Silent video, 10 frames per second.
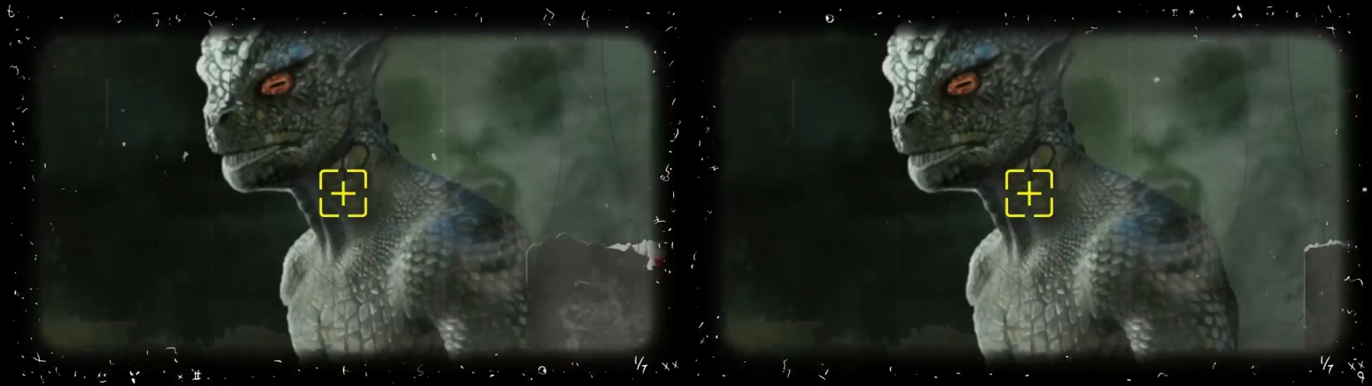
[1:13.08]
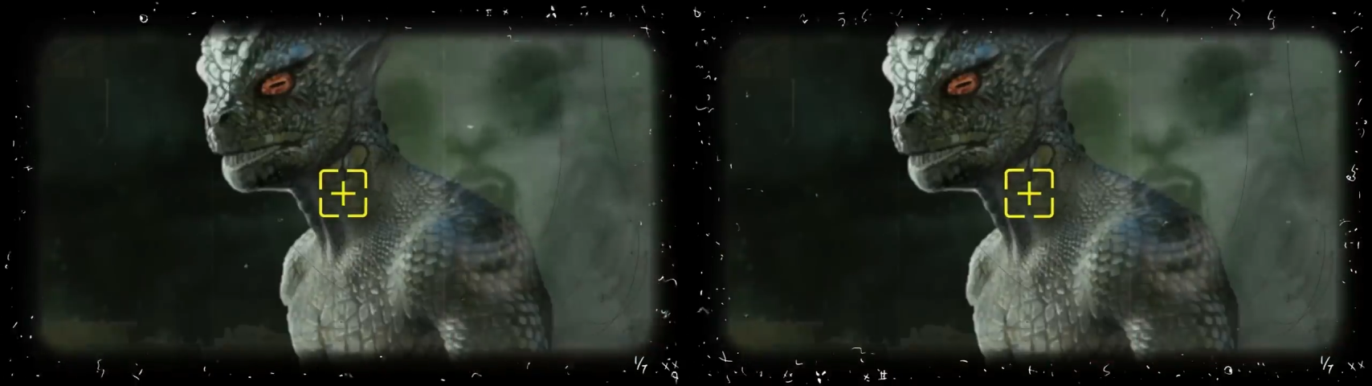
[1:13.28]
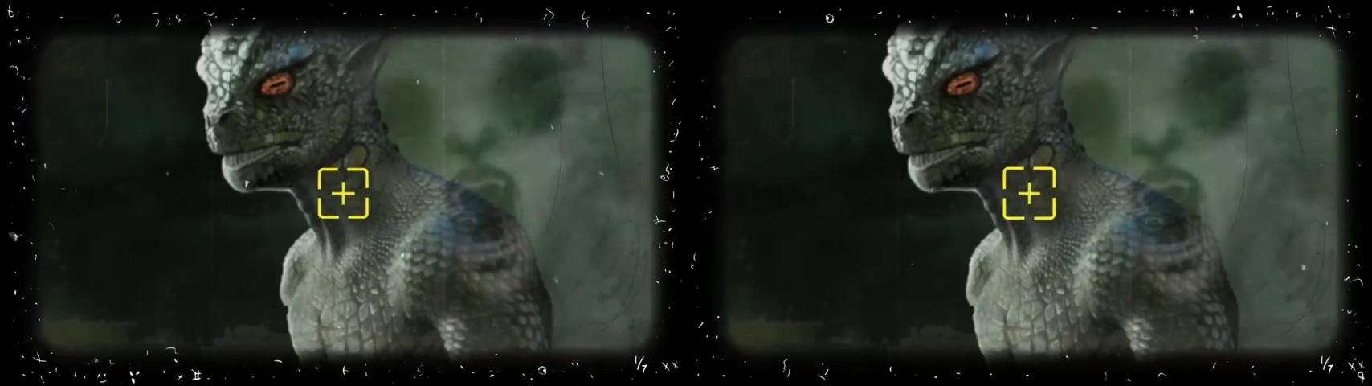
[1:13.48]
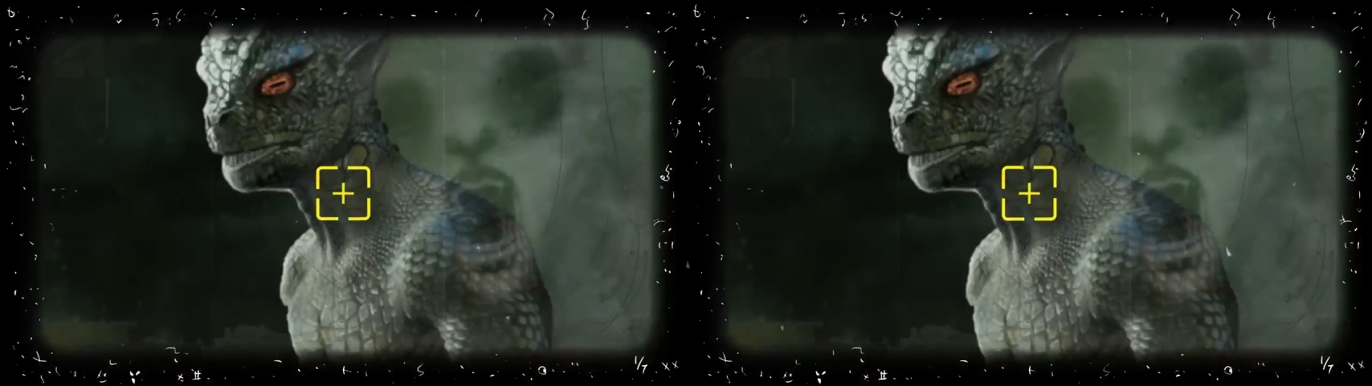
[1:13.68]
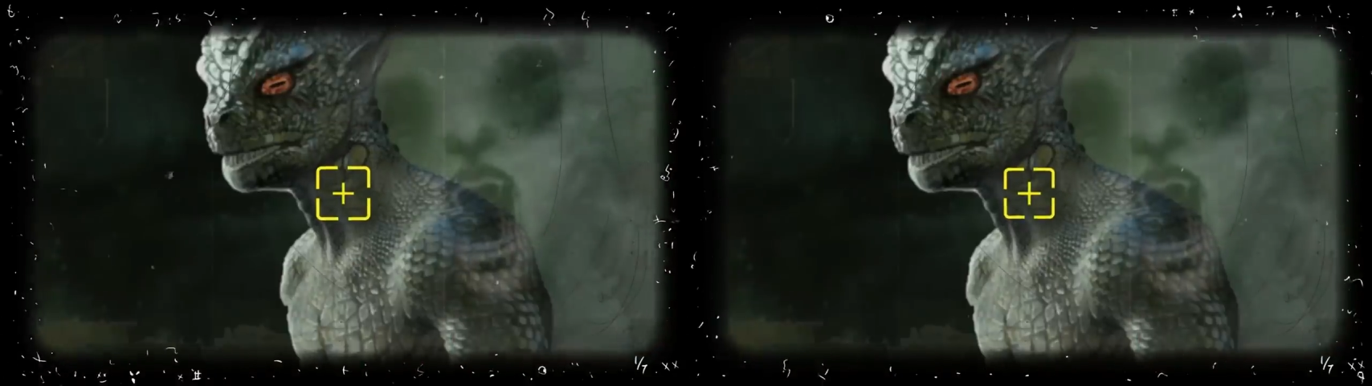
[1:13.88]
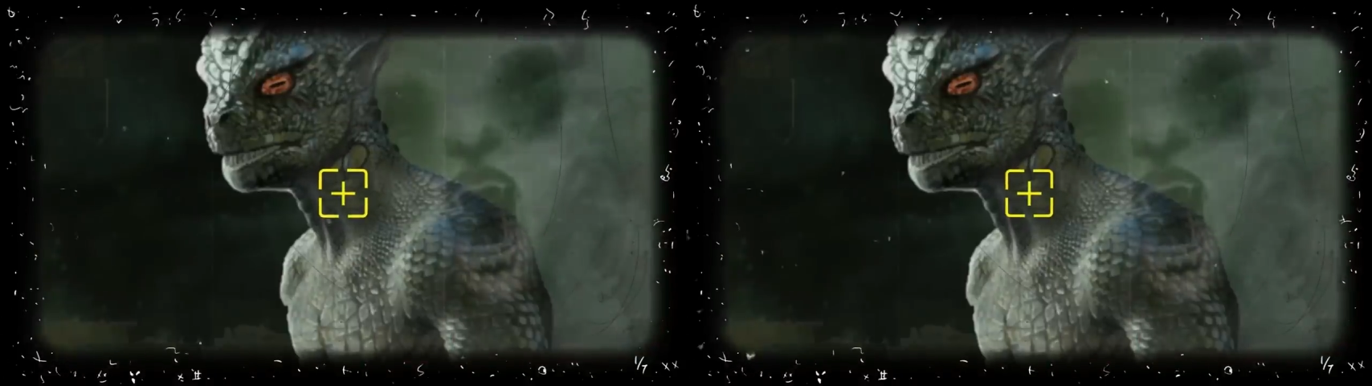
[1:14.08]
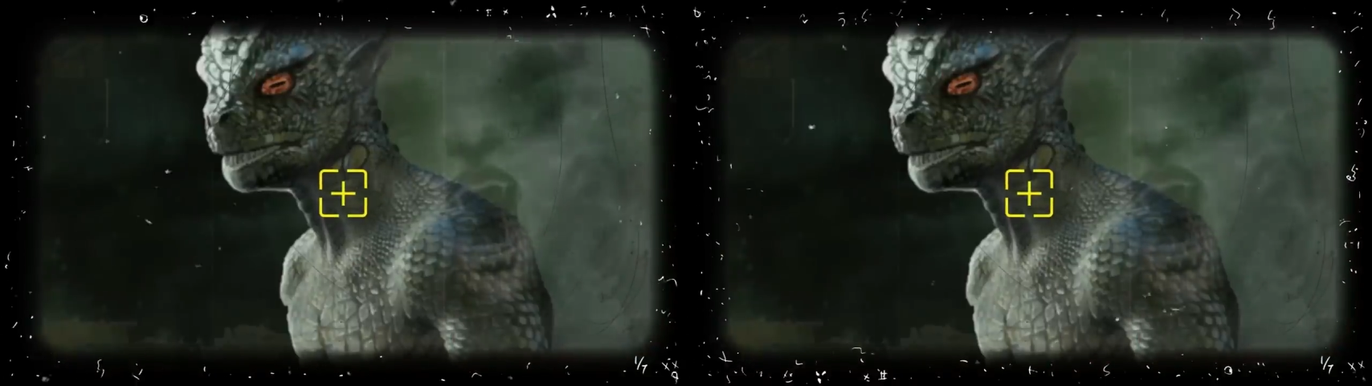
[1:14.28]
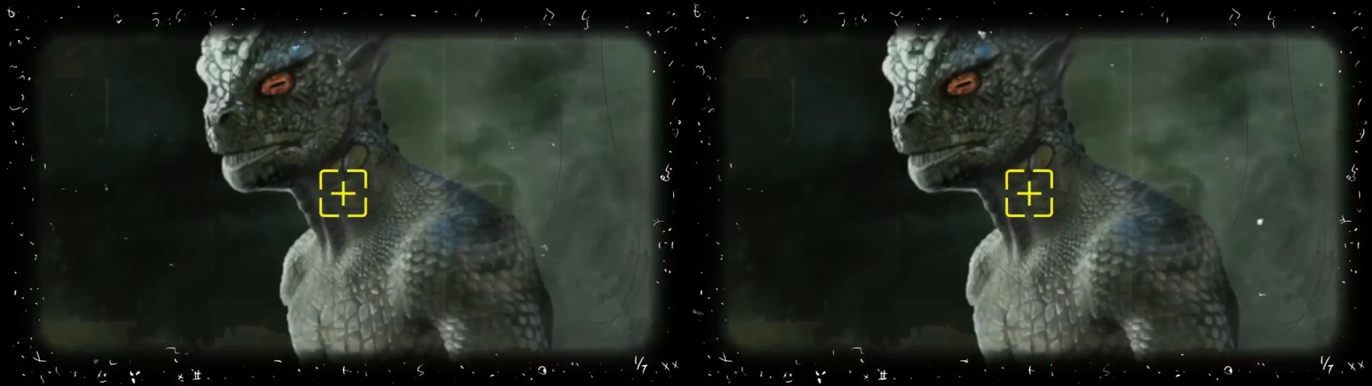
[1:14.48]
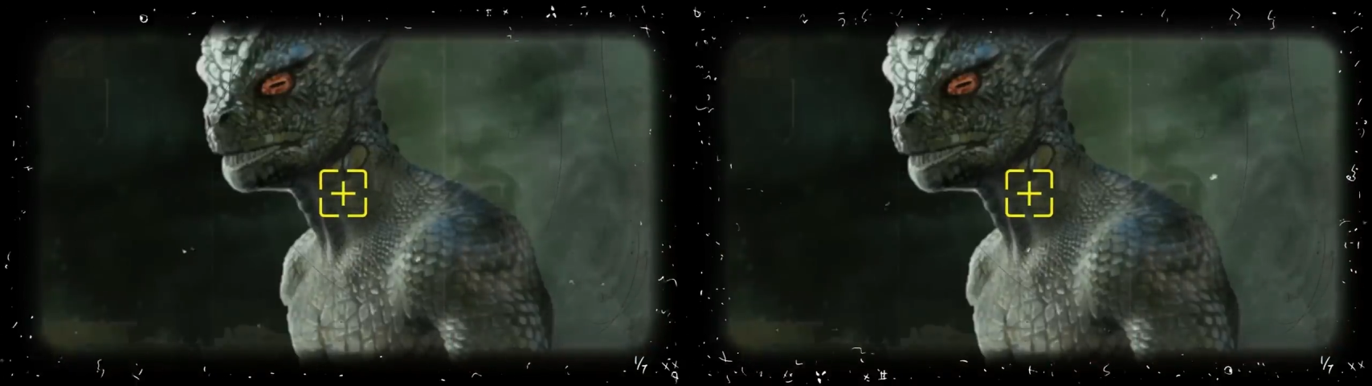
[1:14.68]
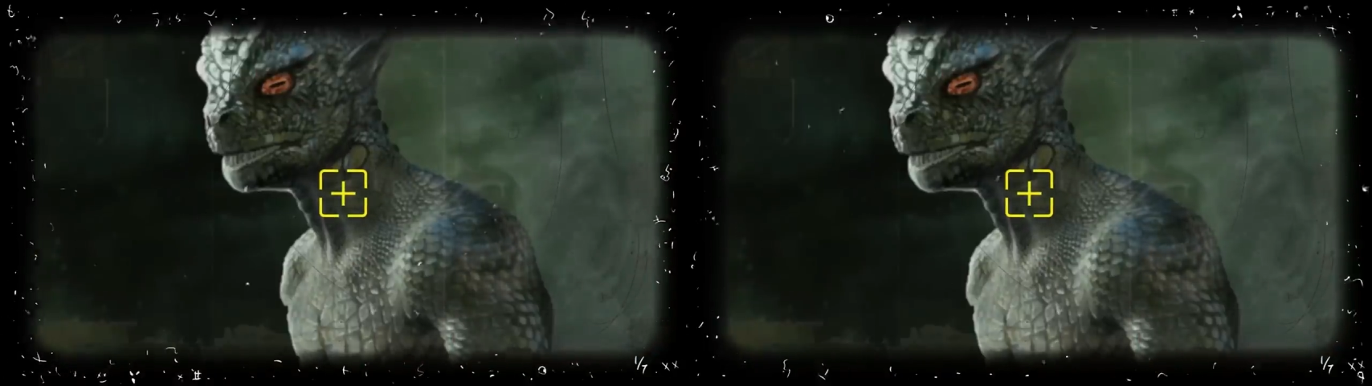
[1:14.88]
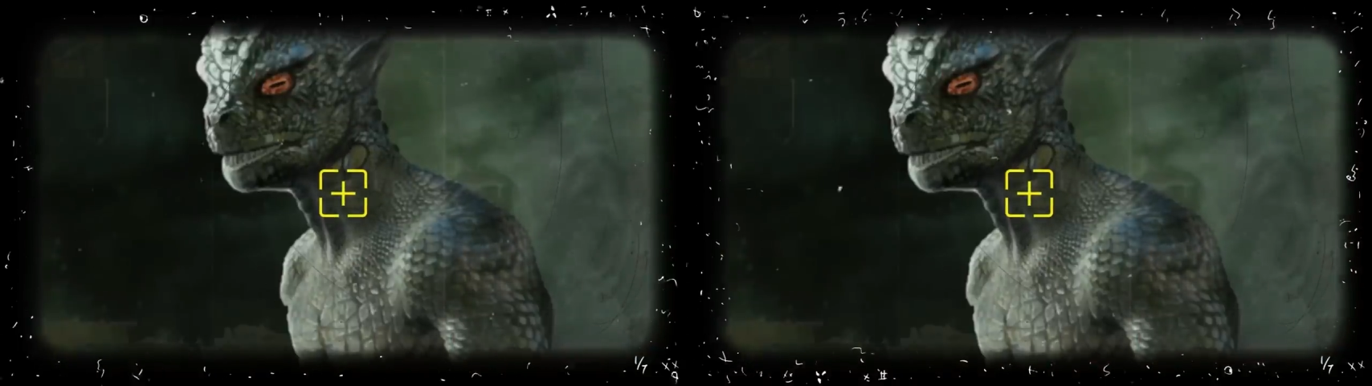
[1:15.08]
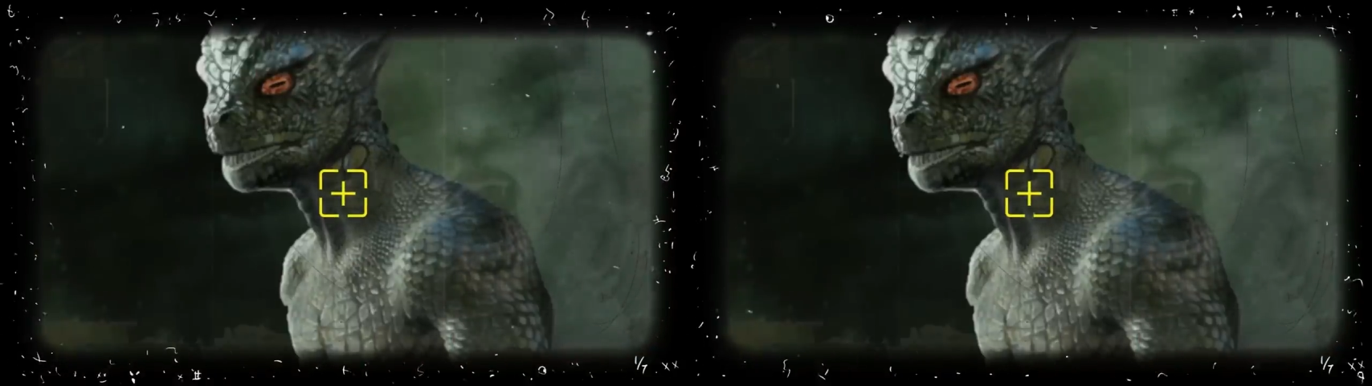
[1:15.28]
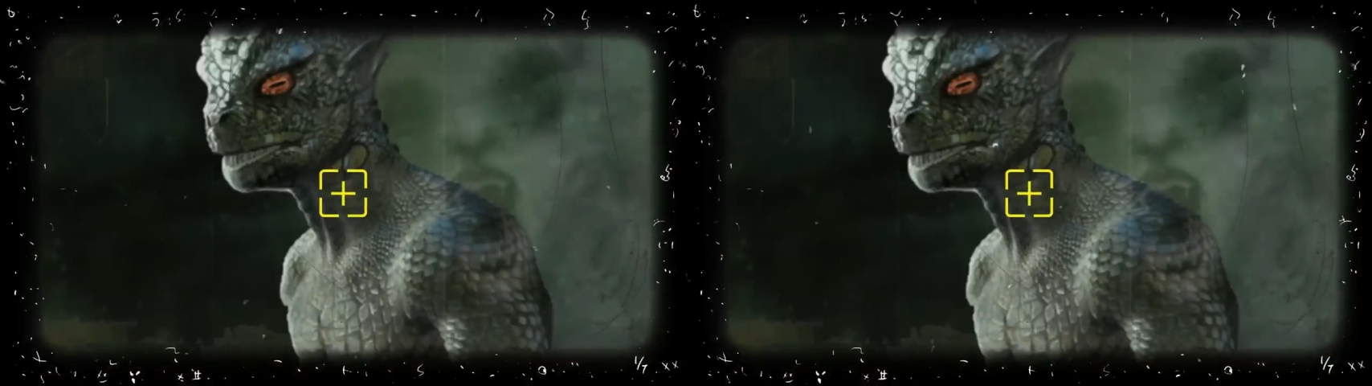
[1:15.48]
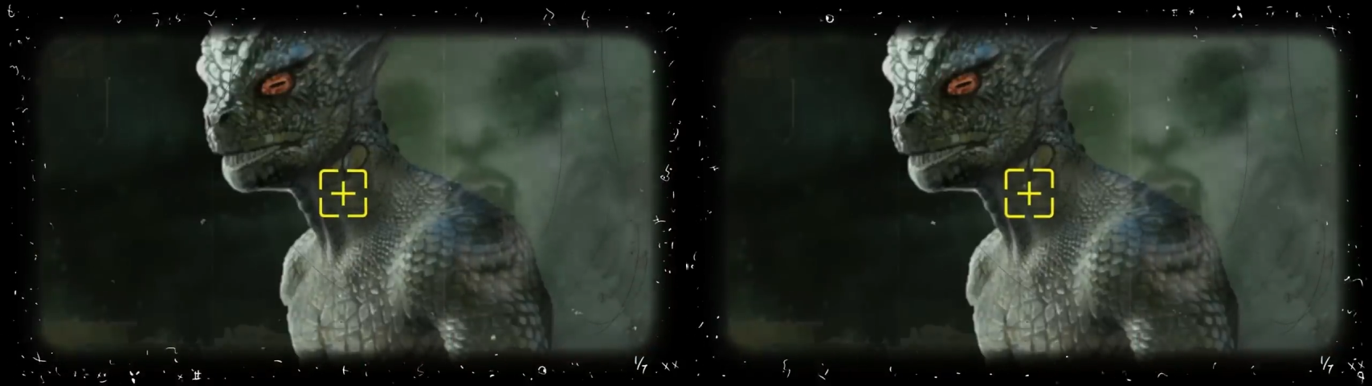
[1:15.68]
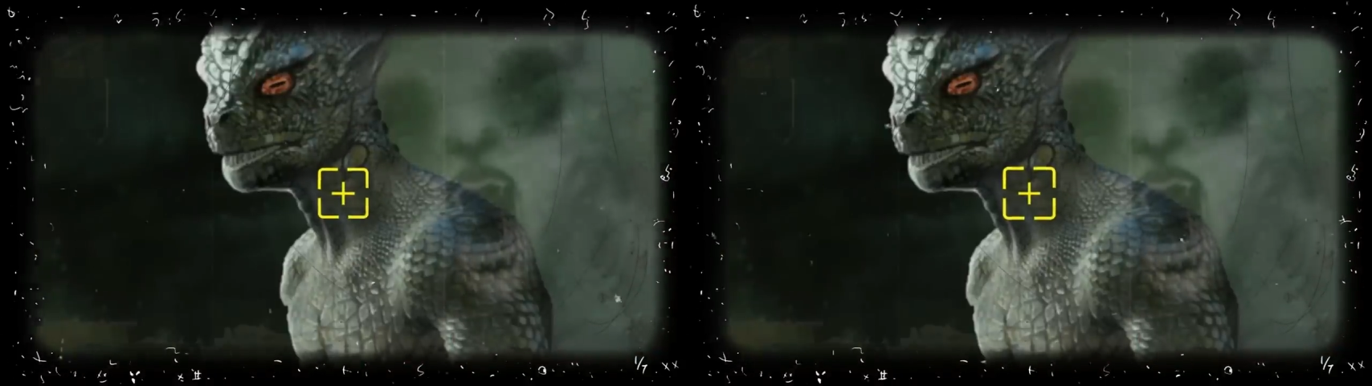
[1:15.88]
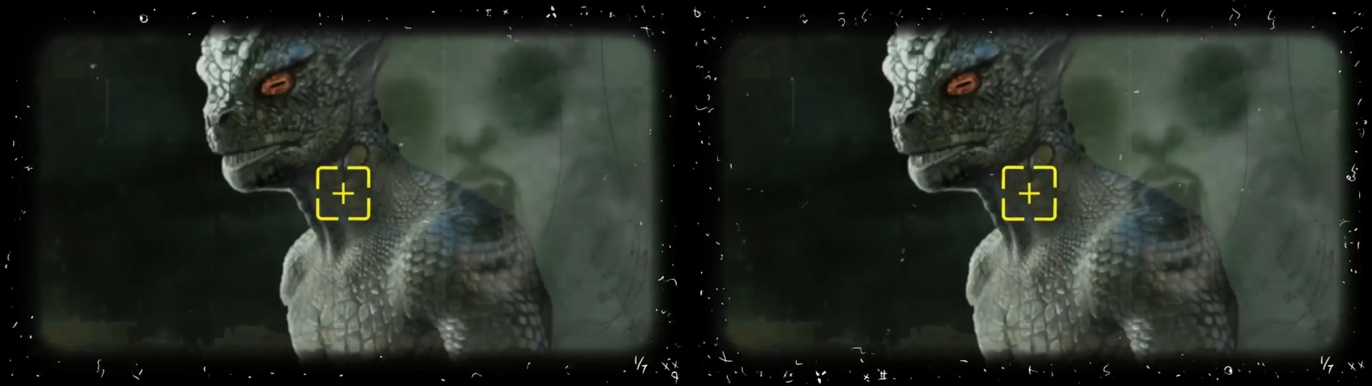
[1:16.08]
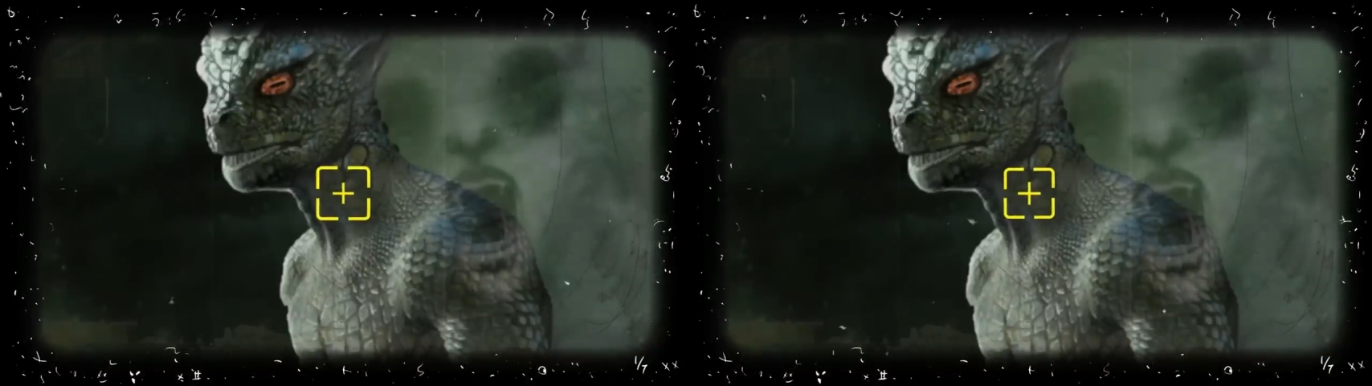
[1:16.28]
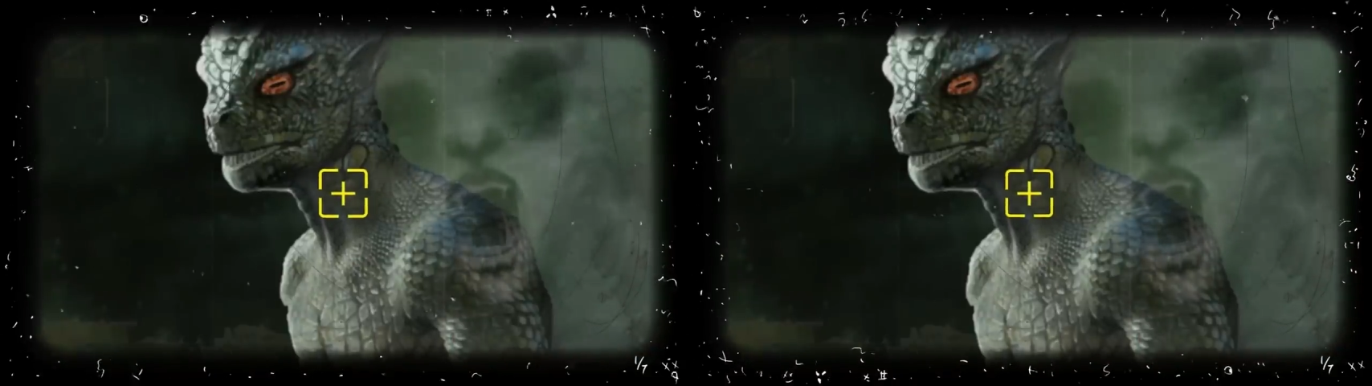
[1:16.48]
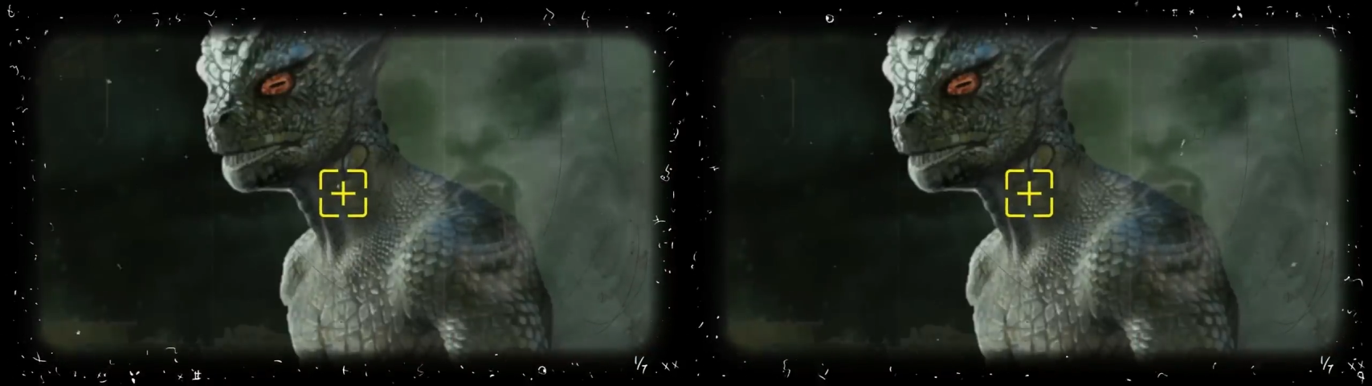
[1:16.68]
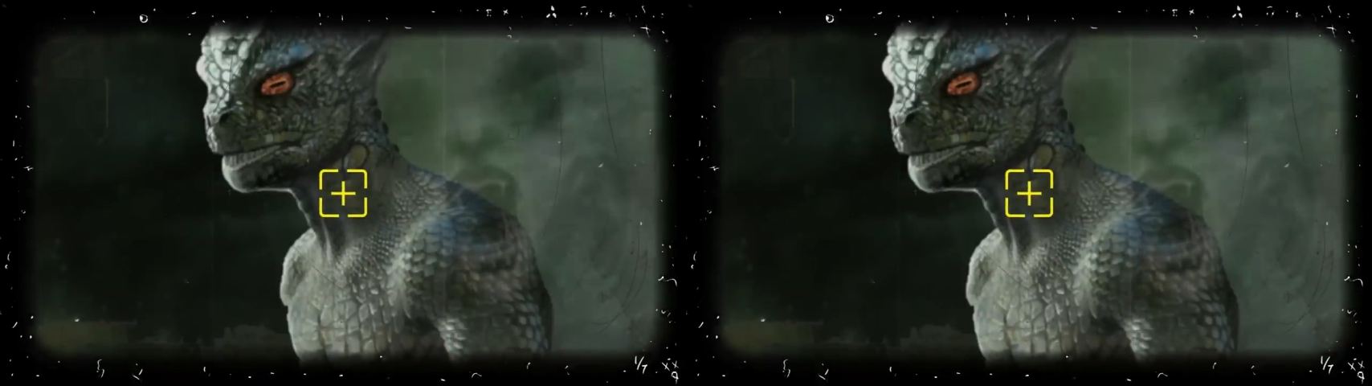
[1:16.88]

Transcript: [unreadable: no face in view]